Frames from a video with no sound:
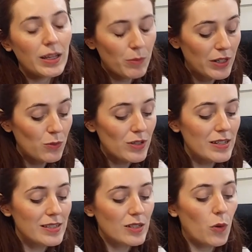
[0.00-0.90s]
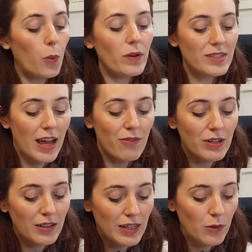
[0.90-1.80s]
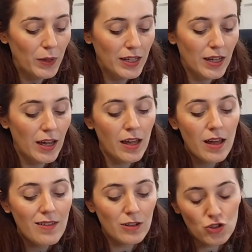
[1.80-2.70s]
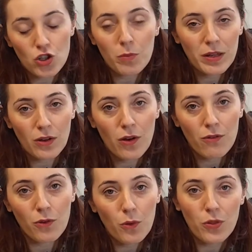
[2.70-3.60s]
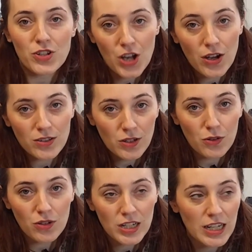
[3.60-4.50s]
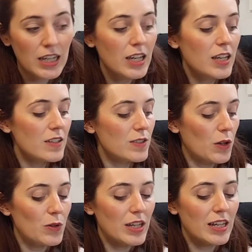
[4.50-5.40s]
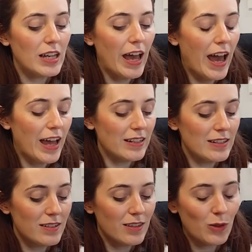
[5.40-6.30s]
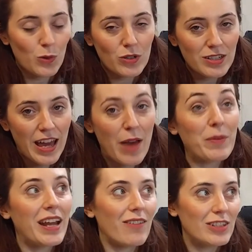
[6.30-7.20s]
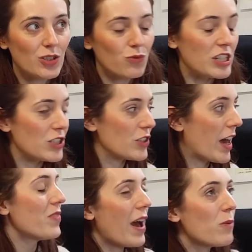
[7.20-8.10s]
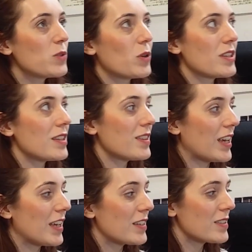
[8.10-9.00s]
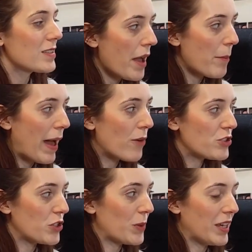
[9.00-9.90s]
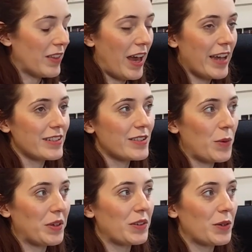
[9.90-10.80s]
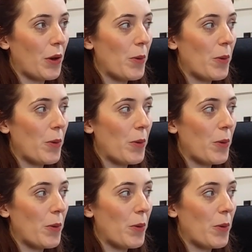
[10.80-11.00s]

but it was definitely quicker than chopping off all the tucks I'd already sewn in and the corded hem and having to redo that. That was one of the things about doing the hand sewing that got